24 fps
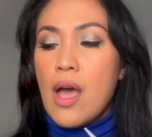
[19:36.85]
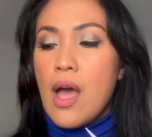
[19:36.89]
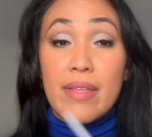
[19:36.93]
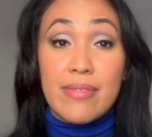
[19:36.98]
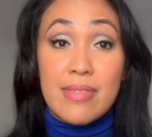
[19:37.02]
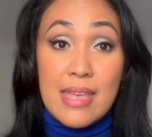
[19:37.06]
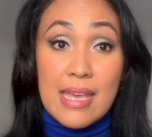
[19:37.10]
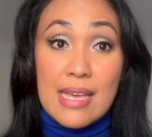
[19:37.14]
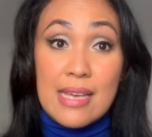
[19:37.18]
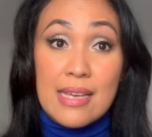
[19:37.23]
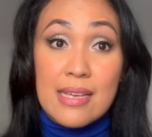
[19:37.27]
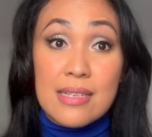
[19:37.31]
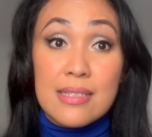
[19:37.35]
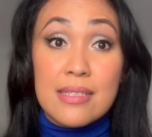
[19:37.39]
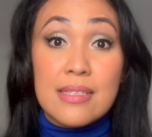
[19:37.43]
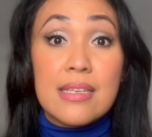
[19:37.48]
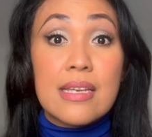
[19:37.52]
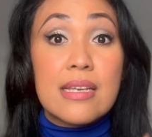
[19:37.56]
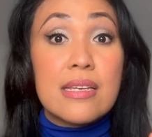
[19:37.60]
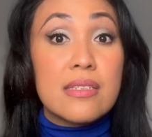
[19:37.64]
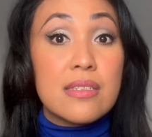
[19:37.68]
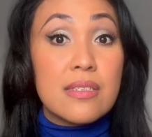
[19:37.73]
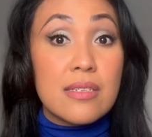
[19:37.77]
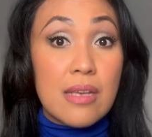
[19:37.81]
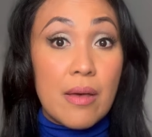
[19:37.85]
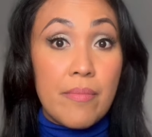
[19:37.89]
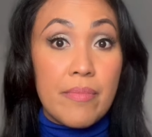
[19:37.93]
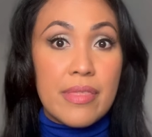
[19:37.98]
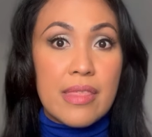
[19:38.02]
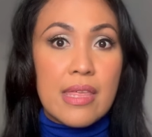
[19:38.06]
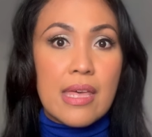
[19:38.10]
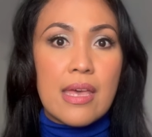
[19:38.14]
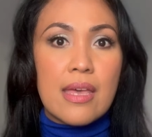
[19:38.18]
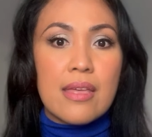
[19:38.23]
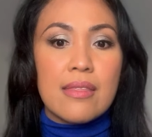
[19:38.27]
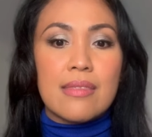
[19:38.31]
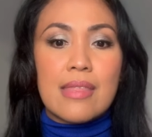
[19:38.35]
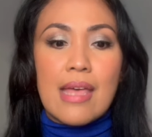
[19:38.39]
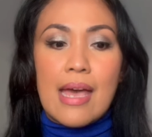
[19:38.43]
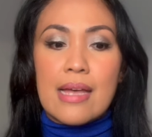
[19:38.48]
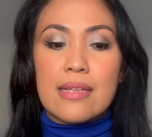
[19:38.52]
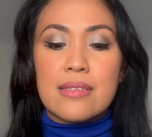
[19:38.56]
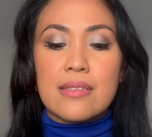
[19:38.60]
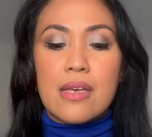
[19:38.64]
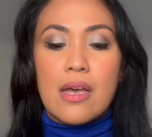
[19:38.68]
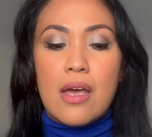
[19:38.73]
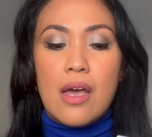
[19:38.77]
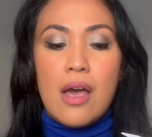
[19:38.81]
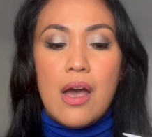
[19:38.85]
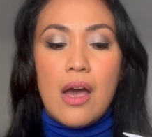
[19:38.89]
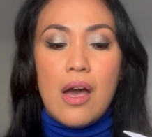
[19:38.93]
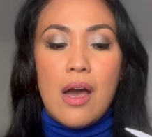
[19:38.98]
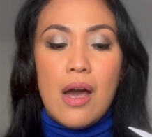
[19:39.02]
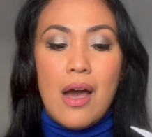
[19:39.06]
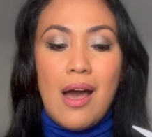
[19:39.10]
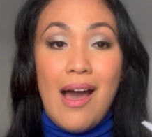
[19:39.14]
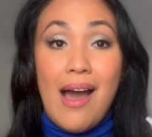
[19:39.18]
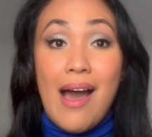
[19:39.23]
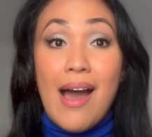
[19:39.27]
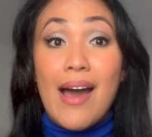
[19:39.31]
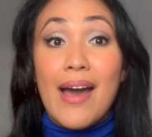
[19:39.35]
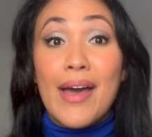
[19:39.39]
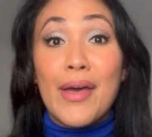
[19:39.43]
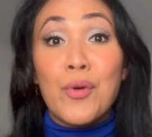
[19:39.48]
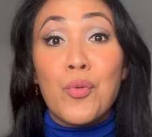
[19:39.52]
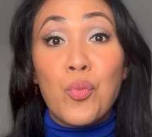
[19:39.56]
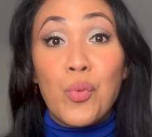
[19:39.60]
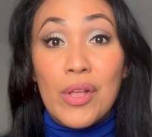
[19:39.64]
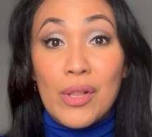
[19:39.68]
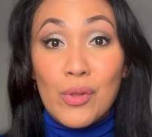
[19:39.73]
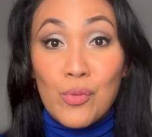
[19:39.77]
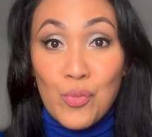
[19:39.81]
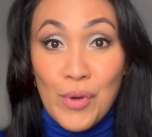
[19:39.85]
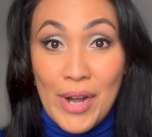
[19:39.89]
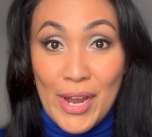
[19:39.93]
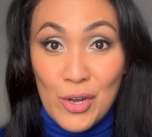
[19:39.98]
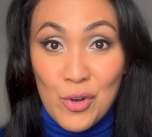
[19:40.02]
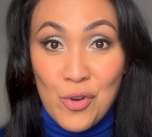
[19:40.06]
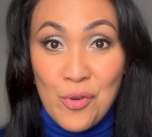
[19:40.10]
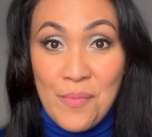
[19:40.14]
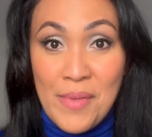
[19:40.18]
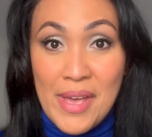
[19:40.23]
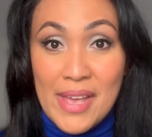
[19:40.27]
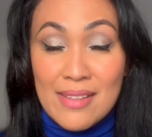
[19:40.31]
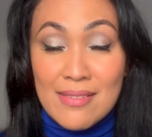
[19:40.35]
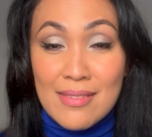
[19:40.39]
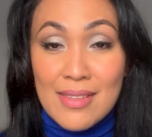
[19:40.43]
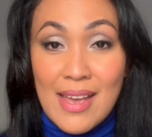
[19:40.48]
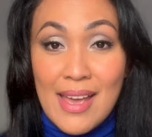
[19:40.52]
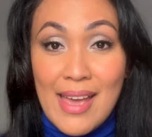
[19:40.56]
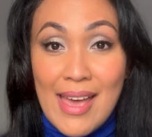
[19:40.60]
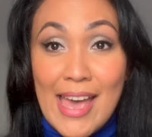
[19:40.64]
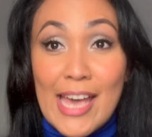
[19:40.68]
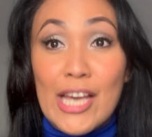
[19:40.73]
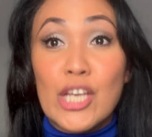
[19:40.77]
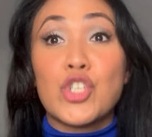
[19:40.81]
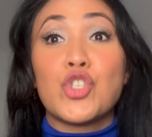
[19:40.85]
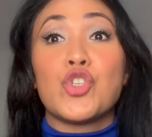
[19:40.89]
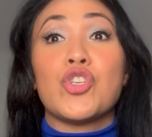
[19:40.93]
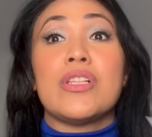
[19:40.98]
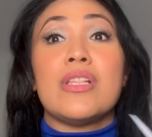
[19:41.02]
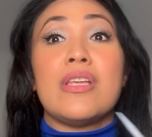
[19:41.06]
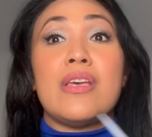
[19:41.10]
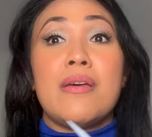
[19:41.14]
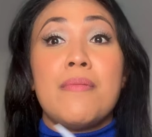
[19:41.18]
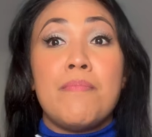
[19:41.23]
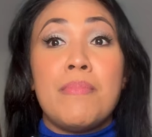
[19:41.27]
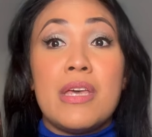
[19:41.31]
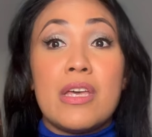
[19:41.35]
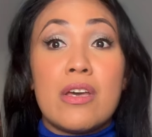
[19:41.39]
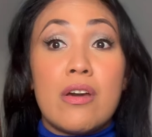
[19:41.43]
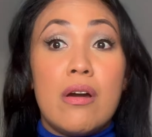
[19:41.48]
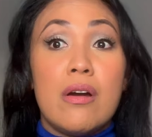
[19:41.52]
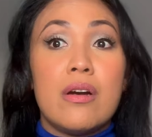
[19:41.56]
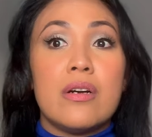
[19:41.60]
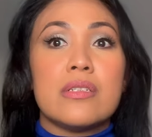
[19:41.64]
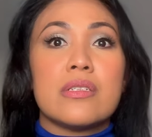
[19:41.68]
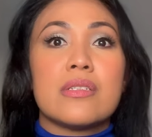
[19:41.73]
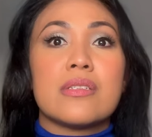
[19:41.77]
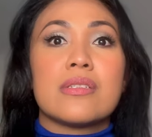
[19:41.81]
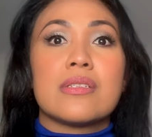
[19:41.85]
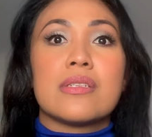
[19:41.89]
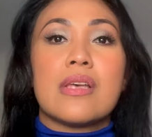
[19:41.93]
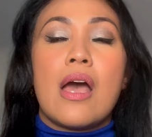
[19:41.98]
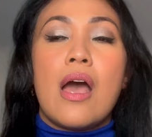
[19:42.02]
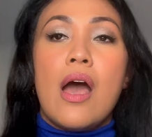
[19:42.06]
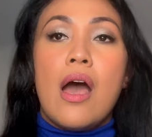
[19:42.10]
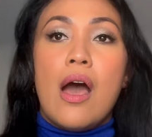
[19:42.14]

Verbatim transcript: This is something that I will recommend actually because